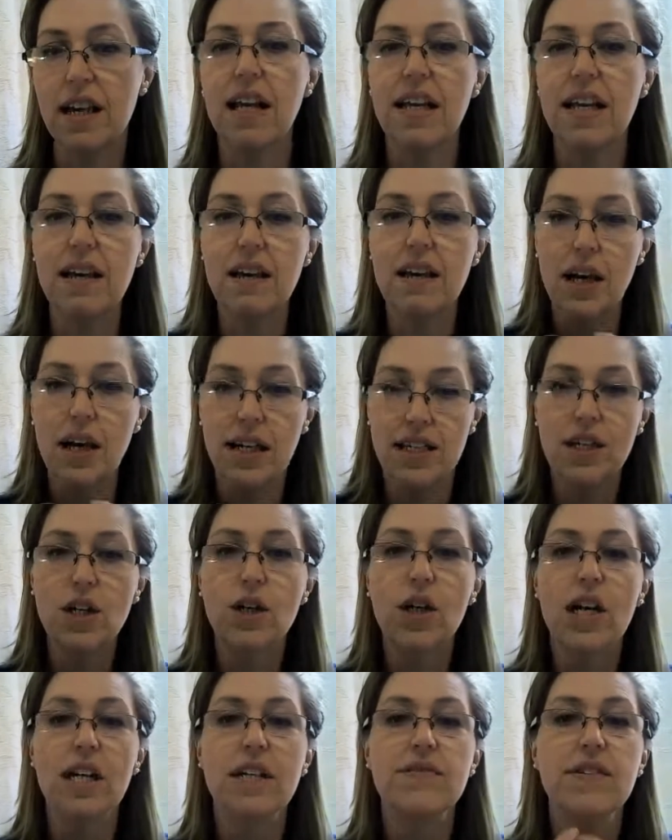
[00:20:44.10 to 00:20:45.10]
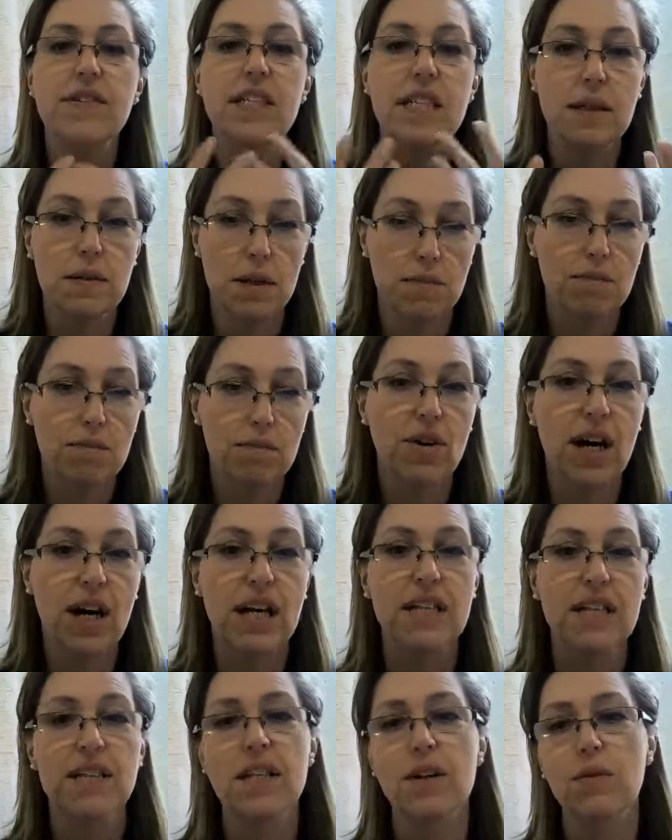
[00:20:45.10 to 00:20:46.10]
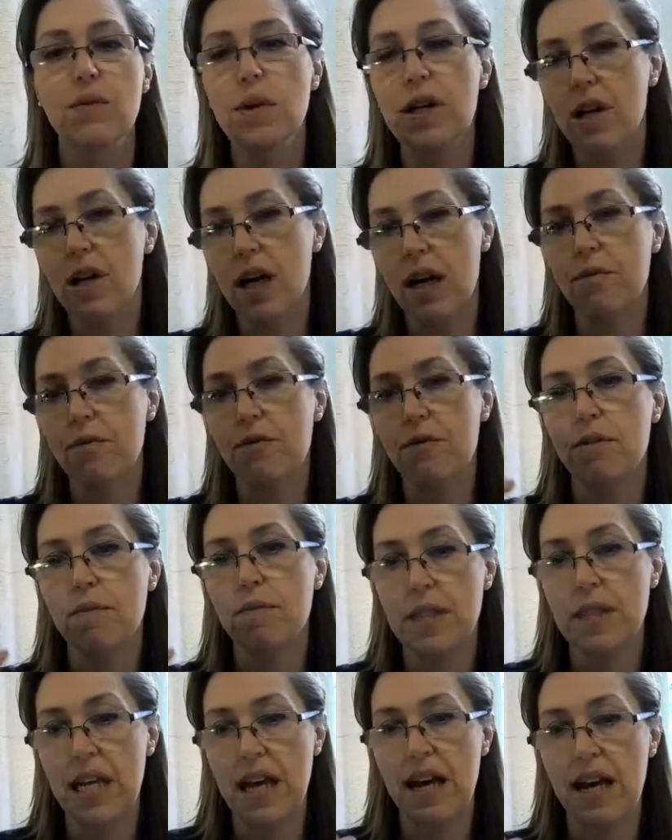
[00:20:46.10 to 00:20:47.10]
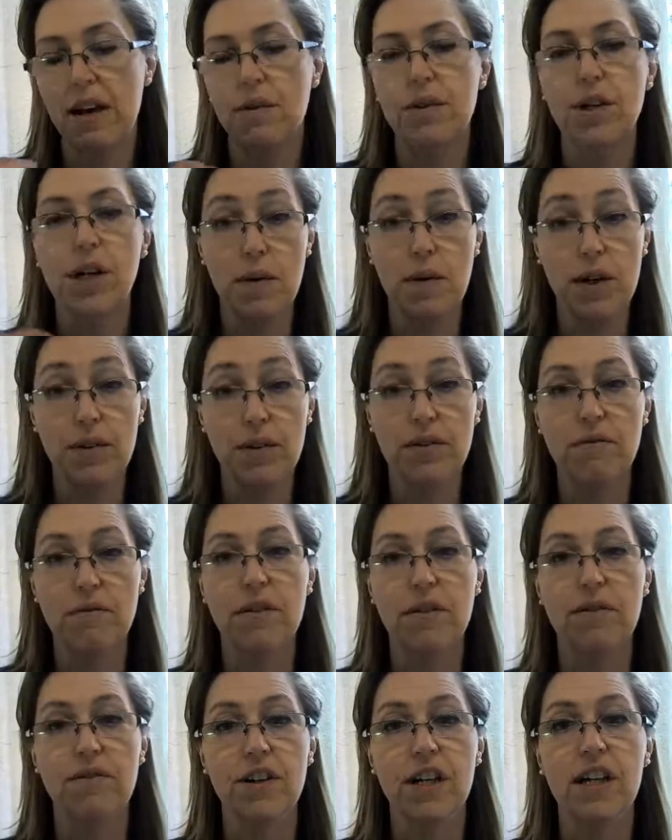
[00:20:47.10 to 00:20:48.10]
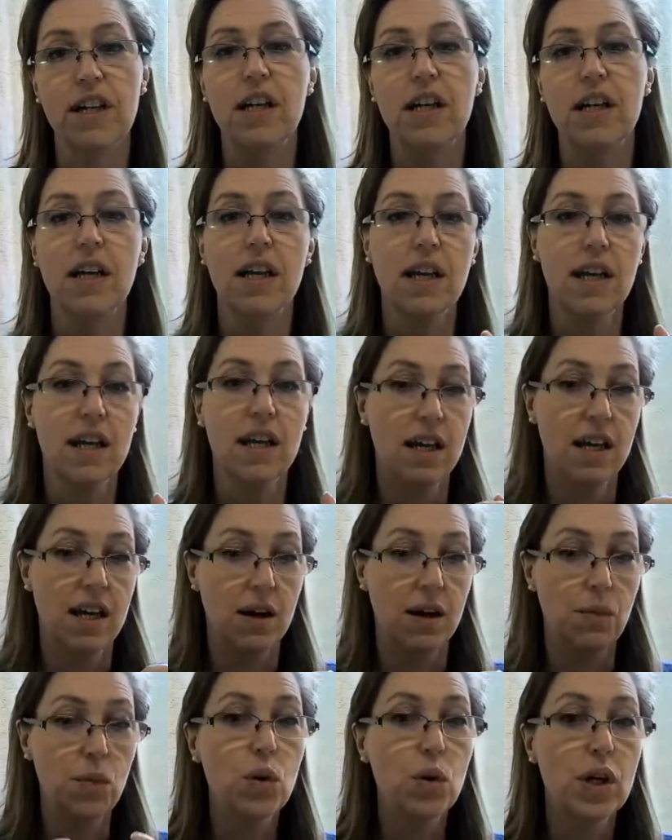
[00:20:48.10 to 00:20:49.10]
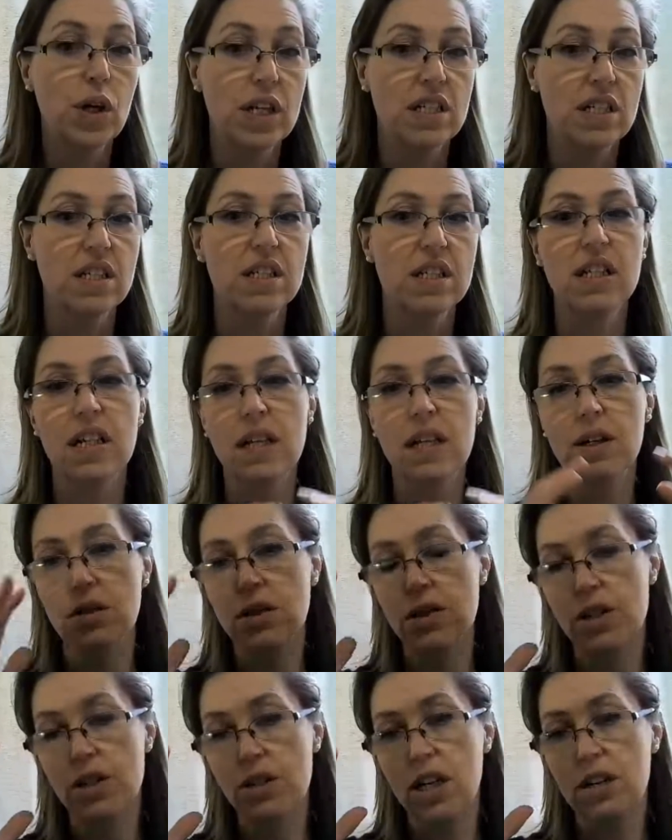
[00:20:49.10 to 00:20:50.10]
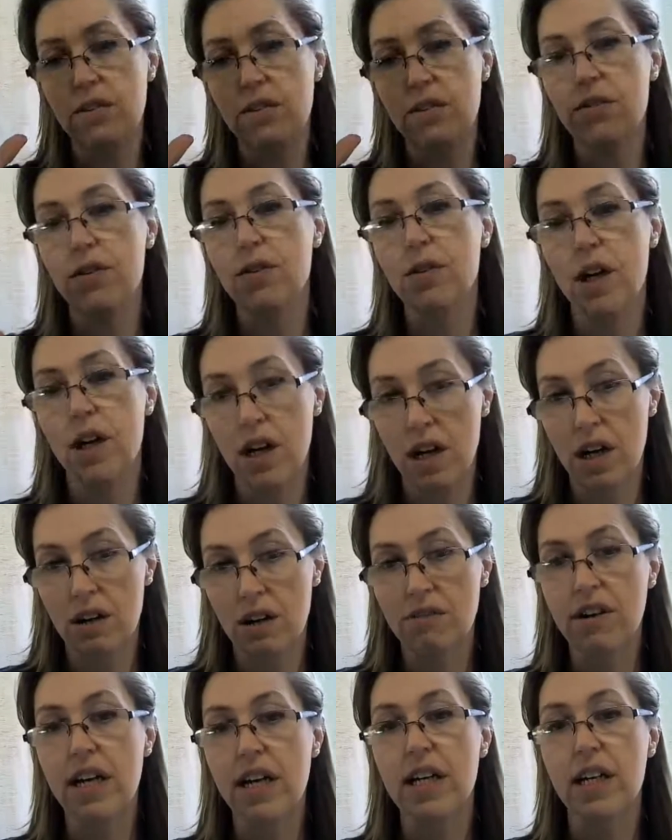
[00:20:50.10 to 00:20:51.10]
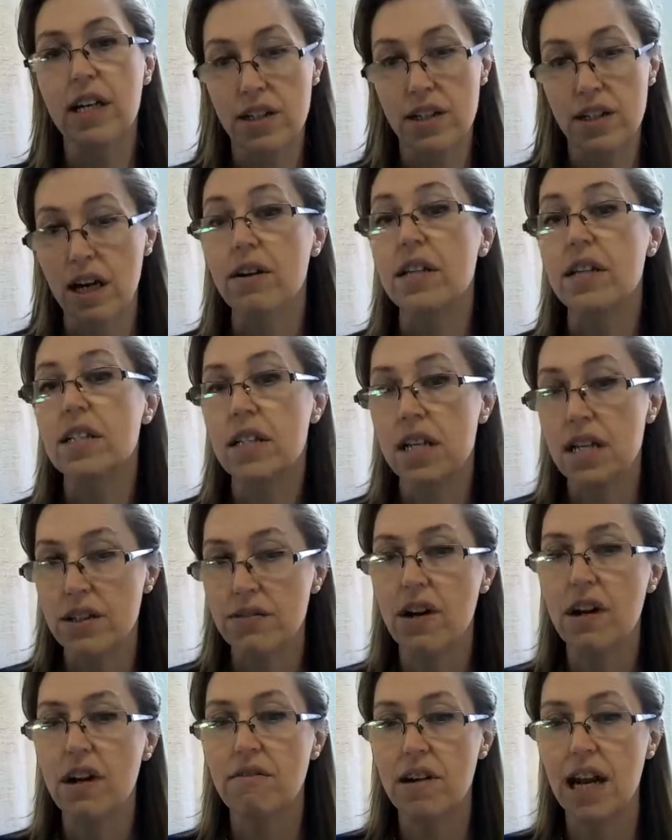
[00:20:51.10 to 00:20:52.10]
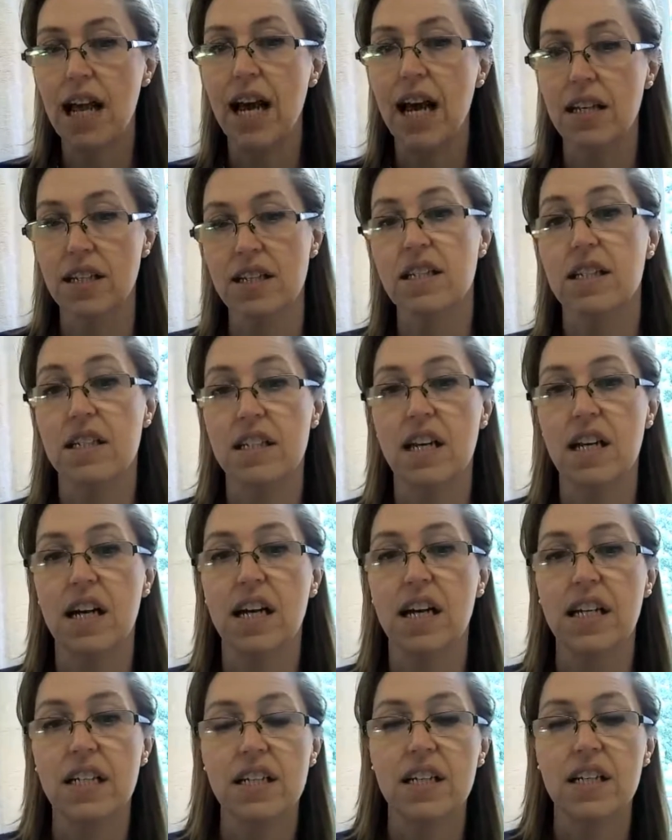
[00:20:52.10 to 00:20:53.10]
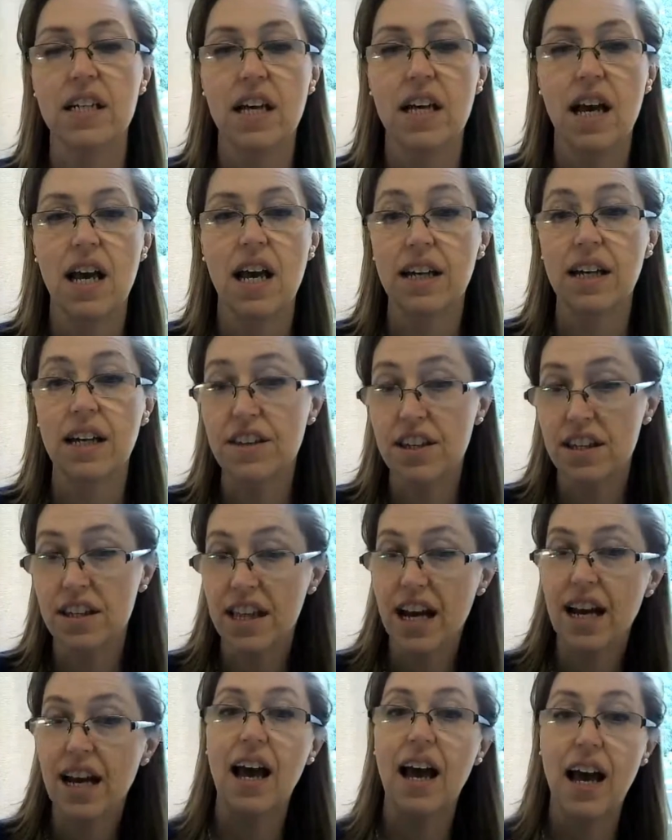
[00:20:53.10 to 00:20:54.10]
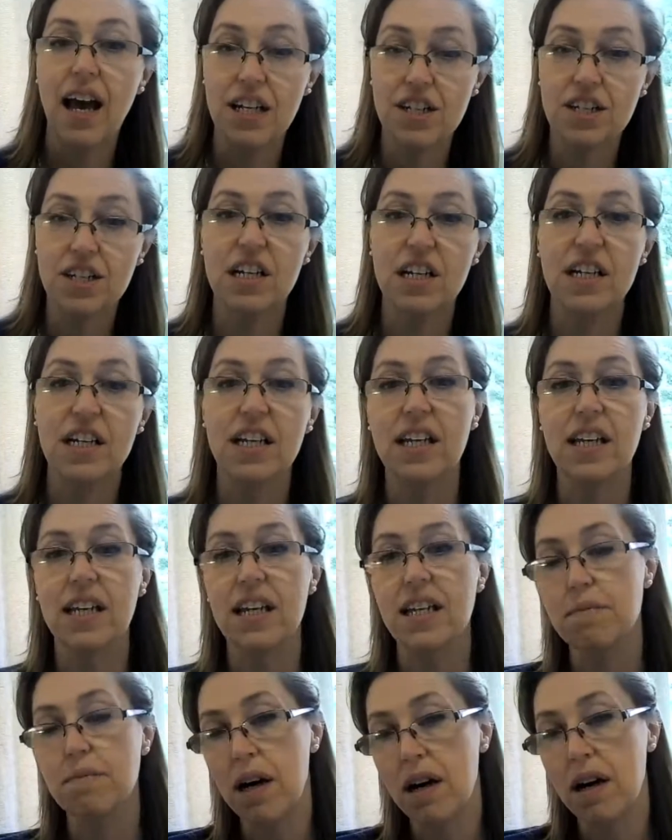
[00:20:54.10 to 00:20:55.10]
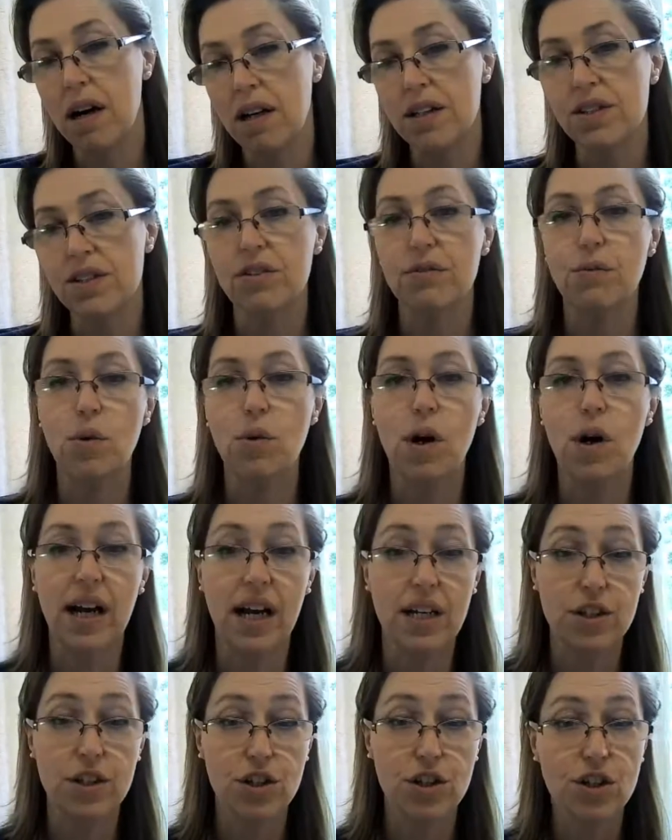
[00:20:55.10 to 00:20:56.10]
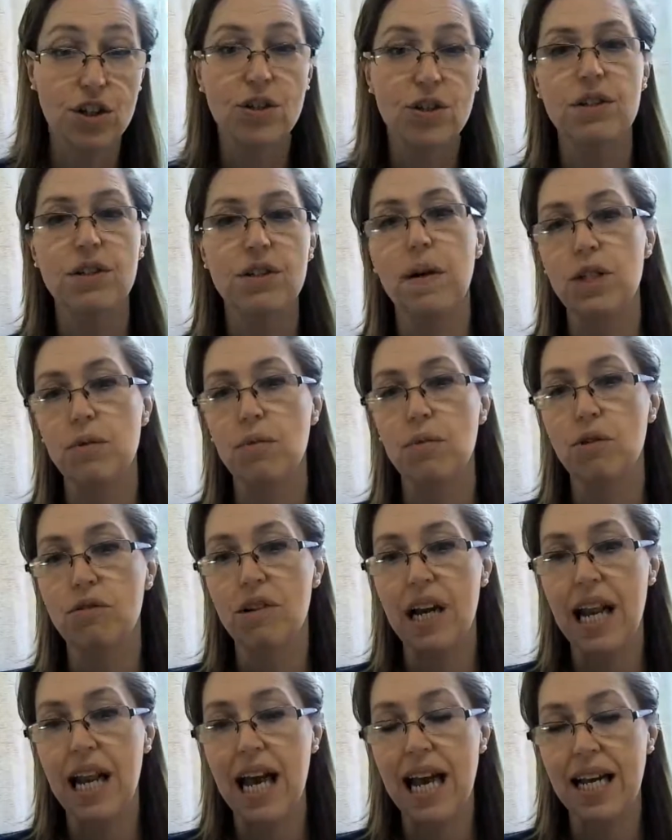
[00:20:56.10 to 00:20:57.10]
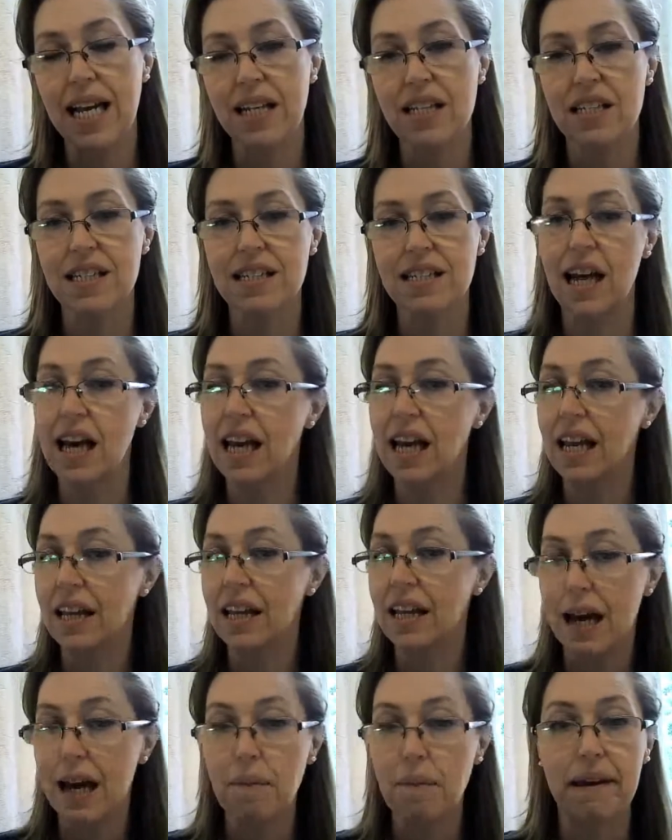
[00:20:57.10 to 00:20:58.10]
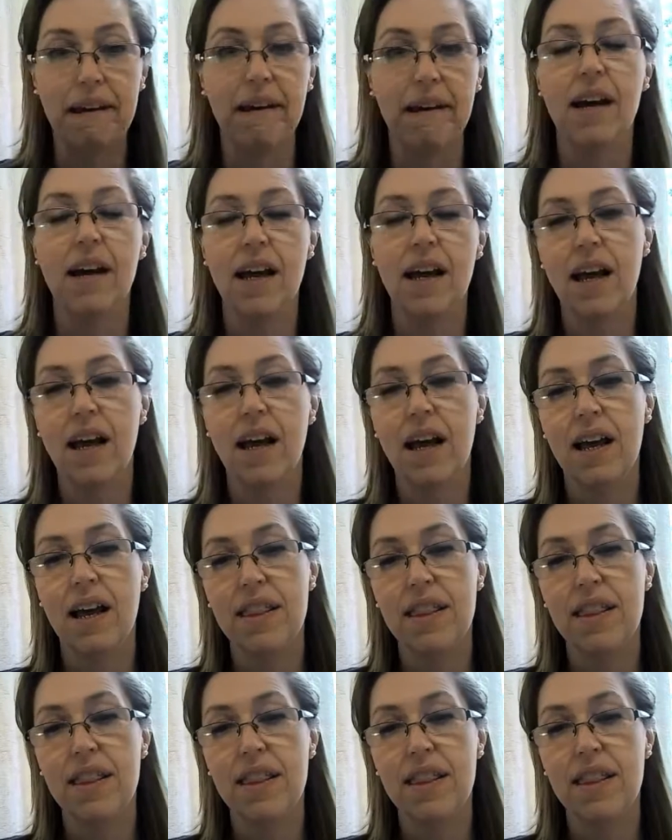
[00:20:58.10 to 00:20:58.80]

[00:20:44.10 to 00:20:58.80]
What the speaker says: And then you kind of decompress. So when you come from town, you come over the river and walk into St Hildas, you kind of feel your heart rate go down. It's a very relaxed site. And I think that actually is part of why our students are much more relaxed and happier.